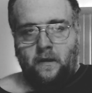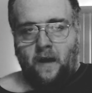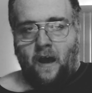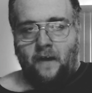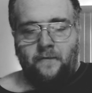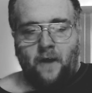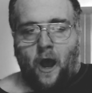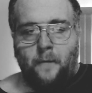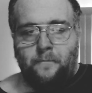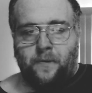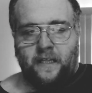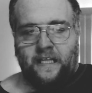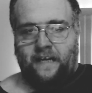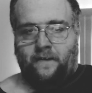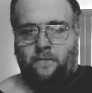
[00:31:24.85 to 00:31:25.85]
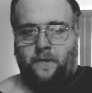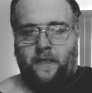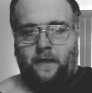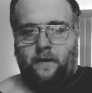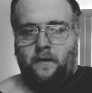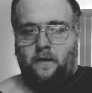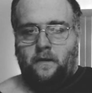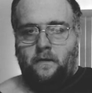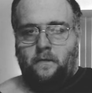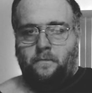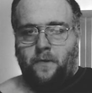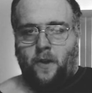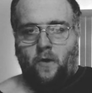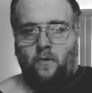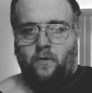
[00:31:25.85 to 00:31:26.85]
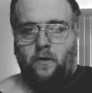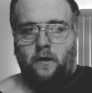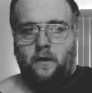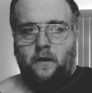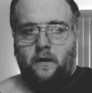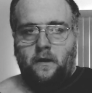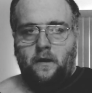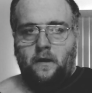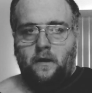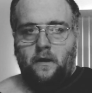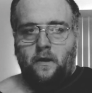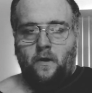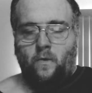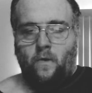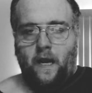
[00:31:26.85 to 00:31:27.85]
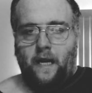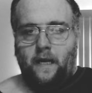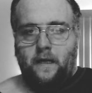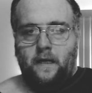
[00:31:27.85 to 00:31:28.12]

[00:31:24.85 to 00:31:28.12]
unbelievably blown away.